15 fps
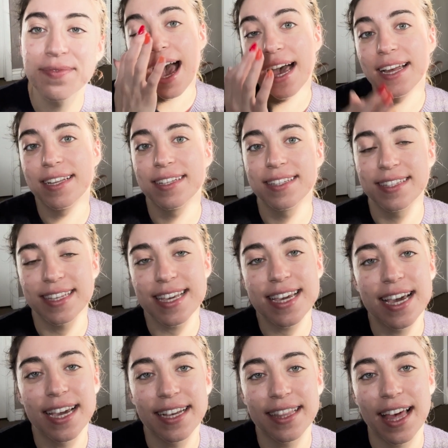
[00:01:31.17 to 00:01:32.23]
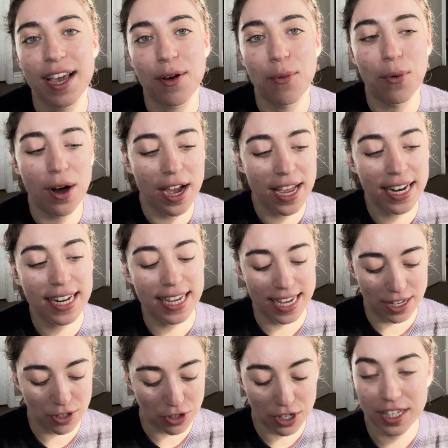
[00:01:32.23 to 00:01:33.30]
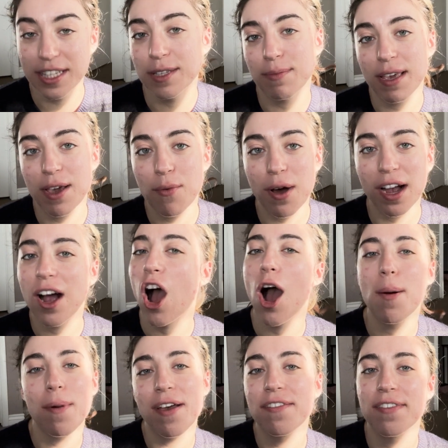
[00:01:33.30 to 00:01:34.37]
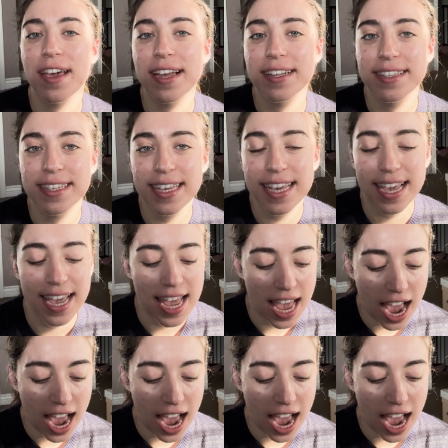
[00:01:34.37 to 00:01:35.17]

and seeing what interests me, what caught my fancy.